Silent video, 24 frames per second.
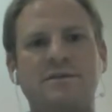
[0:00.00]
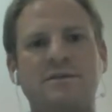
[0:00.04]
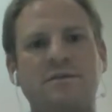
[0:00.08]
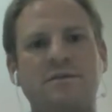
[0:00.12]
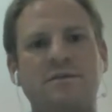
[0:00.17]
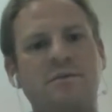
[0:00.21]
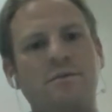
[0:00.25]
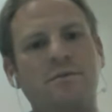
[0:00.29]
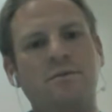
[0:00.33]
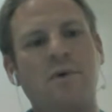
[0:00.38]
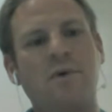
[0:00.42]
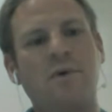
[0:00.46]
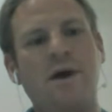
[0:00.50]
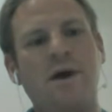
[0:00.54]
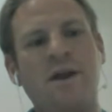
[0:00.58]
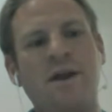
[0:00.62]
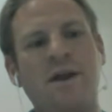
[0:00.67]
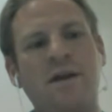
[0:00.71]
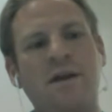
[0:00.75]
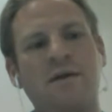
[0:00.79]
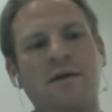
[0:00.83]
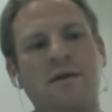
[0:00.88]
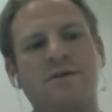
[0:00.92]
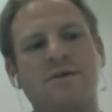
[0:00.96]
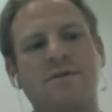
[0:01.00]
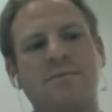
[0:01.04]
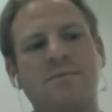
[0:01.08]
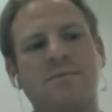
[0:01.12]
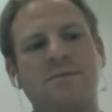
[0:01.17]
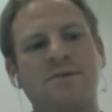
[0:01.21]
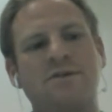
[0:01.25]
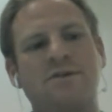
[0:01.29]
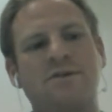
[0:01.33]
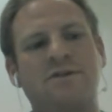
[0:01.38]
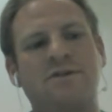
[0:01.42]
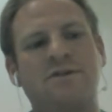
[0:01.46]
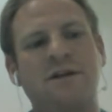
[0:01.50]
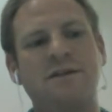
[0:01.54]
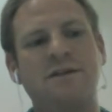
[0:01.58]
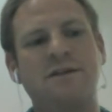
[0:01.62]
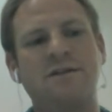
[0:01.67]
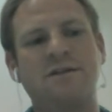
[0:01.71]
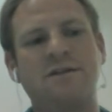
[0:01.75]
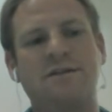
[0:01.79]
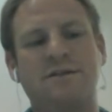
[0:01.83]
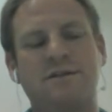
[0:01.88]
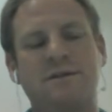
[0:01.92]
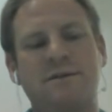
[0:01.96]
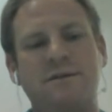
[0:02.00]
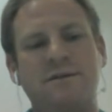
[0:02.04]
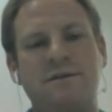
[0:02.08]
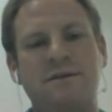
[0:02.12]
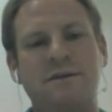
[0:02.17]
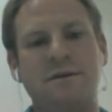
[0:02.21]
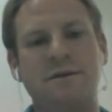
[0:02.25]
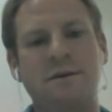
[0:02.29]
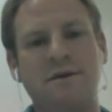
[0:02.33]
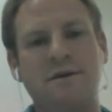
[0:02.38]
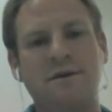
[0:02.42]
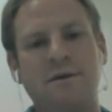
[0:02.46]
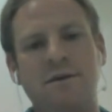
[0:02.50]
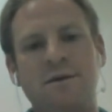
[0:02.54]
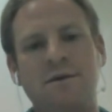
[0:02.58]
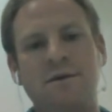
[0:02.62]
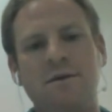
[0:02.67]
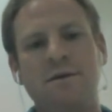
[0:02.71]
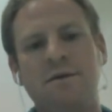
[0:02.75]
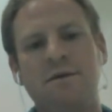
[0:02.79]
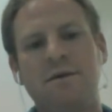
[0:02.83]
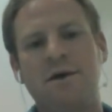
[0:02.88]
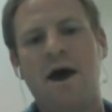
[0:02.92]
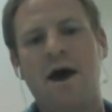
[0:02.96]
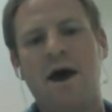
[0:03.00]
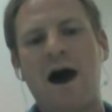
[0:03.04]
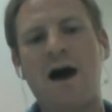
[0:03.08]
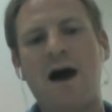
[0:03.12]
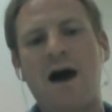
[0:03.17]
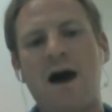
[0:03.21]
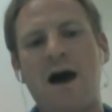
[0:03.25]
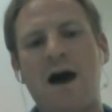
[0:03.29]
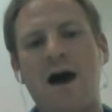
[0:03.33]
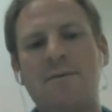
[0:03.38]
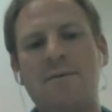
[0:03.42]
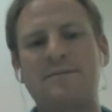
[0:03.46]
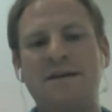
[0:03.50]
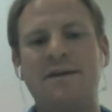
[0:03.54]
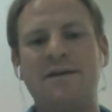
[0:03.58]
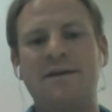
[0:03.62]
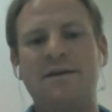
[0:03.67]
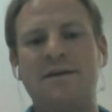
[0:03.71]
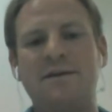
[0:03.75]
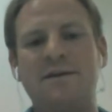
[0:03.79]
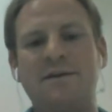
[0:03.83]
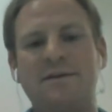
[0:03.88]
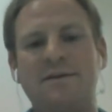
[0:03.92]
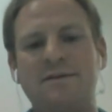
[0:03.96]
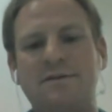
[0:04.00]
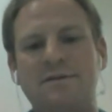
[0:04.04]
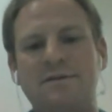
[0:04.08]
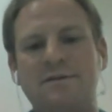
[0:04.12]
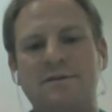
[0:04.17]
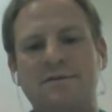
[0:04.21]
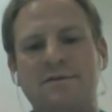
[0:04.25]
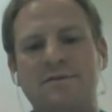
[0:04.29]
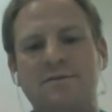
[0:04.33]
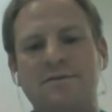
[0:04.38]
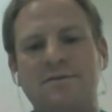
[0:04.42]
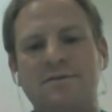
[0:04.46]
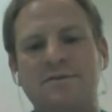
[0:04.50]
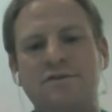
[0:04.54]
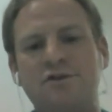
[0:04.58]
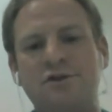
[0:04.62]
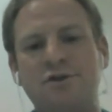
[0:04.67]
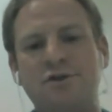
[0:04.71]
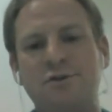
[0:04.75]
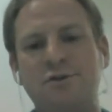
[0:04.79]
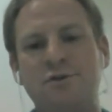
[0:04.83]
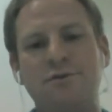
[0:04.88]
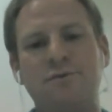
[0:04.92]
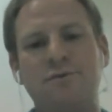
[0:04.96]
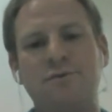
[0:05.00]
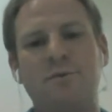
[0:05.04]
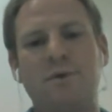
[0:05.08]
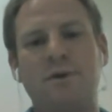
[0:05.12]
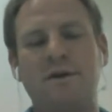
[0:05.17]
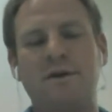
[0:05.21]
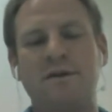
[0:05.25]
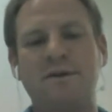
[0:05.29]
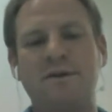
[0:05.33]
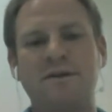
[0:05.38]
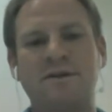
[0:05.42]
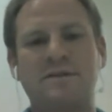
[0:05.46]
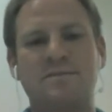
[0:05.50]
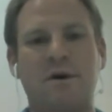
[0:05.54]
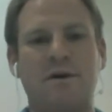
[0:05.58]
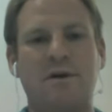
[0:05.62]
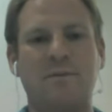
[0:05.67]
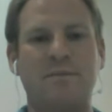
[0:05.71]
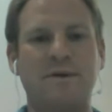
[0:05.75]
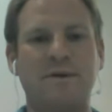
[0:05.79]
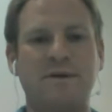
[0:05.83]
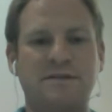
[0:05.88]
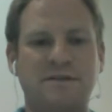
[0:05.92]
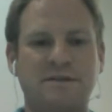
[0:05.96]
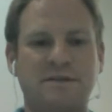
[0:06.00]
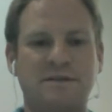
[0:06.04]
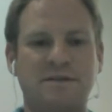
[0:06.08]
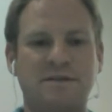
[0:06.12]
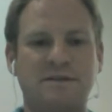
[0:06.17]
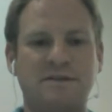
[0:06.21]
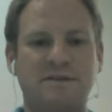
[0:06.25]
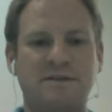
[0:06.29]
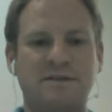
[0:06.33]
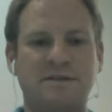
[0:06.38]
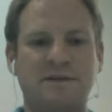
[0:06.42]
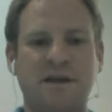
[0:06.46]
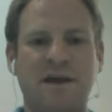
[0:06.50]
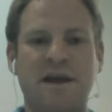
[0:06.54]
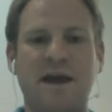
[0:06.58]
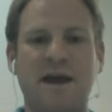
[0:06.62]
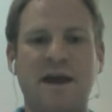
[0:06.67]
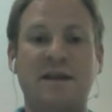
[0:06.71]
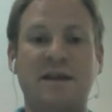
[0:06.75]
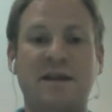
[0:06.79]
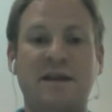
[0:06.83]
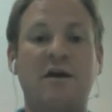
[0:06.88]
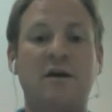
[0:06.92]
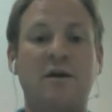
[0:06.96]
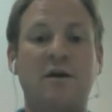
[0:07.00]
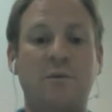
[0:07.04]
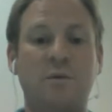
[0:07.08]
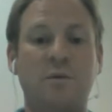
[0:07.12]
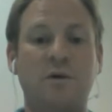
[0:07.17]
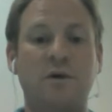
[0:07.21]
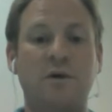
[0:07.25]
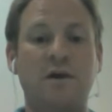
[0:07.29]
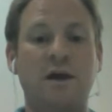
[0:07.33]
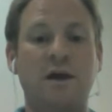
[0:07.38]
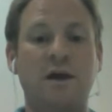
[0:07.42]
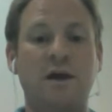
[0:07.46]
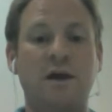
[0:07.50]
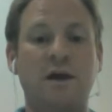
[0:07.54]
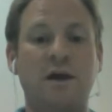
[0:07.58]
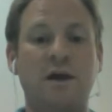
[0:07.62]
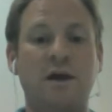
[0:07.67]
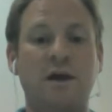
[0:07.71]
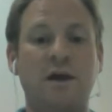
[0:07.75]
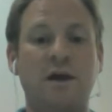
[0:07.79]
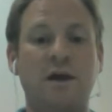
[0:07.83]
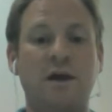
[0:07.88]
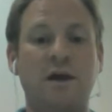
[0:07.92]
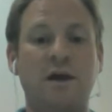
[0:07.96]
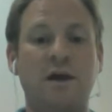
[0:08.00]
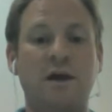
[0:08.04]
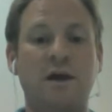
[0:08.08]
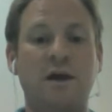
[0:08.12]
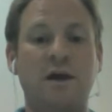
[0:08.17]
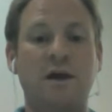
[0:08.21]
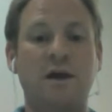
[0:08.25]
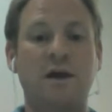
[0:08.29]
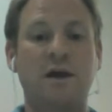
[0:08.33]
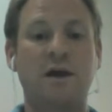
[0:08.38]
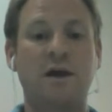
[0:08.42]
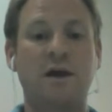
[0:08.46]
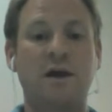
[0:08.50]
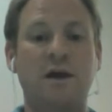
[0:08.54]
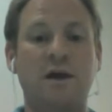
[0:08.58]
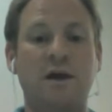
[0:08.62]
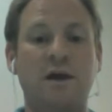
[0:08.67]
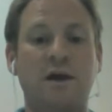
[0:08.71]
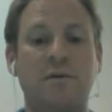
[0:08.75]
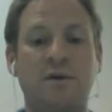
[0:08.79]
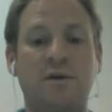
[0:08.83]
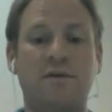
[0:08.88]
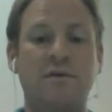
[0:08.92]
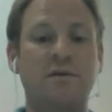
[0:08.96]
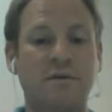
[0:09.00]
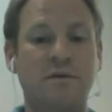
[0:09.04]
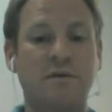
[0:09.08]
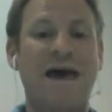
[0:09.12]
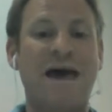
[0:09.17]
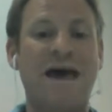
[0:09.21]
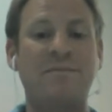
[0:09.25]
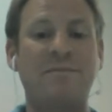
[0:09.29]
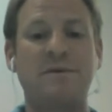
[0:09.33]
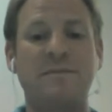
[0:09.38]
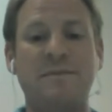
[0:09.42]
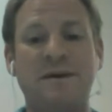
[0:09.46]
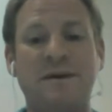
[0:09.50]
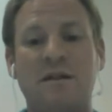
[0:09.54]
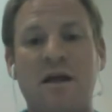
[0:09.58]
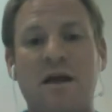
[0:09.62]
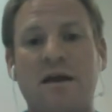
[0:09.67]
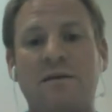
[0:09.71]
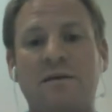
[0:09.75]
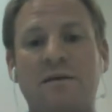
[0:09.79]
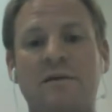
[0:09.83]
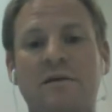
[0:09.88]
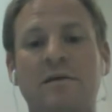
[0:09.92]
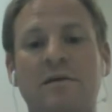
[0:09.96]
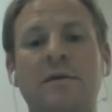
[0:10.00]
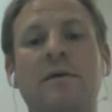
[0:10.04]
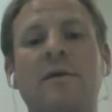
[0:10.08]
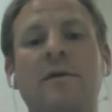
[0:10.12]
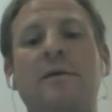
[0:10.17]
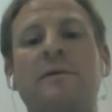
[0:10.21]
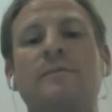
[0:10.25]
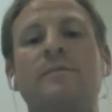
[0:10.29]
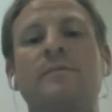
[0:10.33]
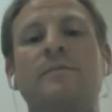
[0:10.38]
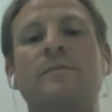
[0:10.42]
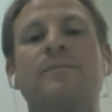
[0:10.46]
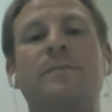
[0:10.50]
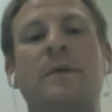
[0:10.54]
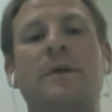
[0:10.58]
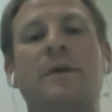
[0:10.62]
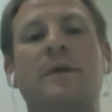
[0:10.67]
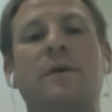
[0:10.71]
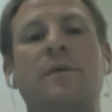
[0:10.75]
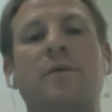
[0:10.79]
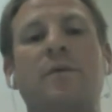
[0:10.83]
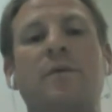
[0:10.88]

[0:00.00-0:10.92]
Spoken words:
So when a consumer does opt in to one of these small businesses and they are working with the Mad Mimi client,